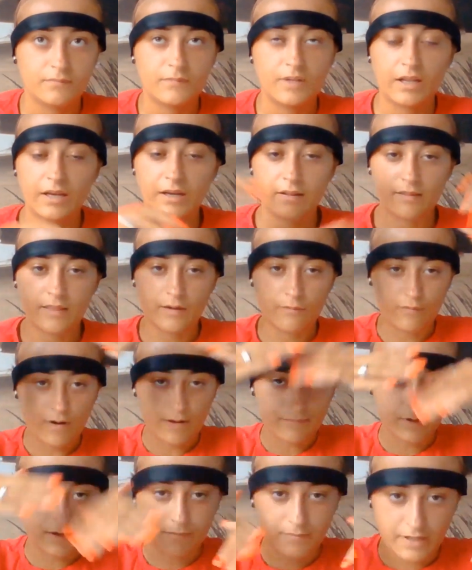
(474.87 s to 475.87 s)
Then they
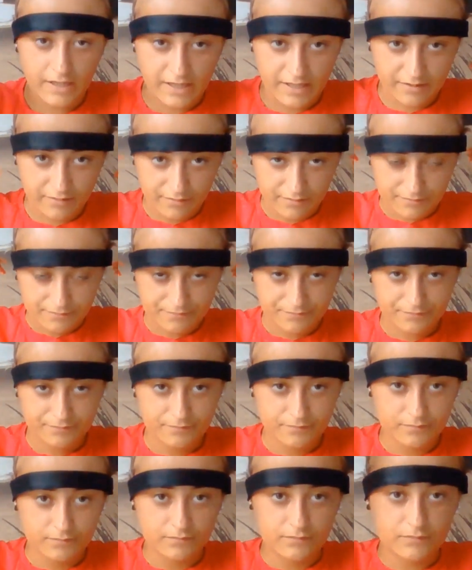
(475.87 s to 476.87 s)
wrap up my head,
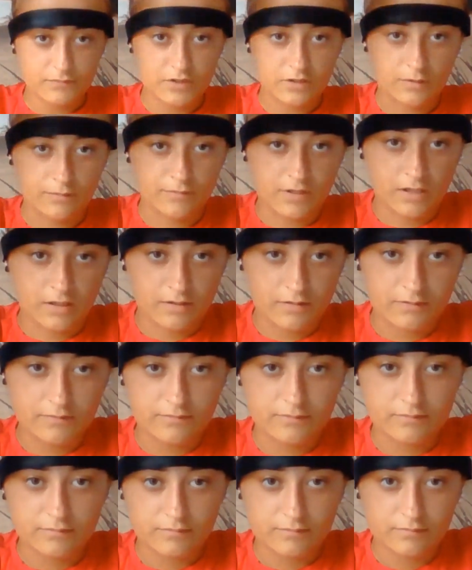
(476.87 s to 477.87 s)
so I'm done
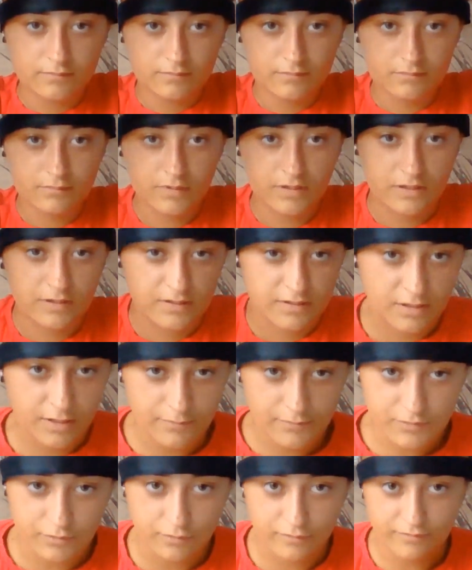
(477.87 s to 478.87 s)
in
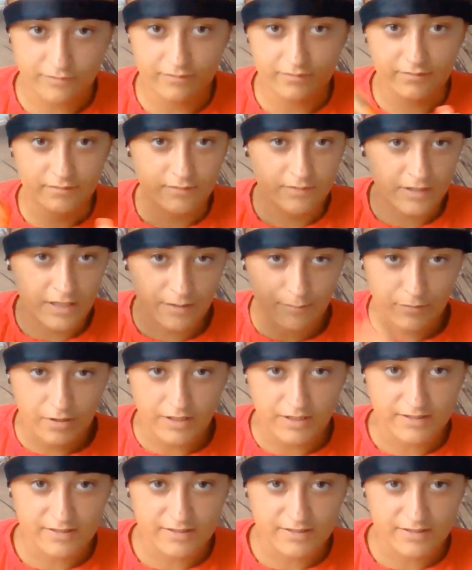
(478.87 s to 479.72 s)
terms of getting my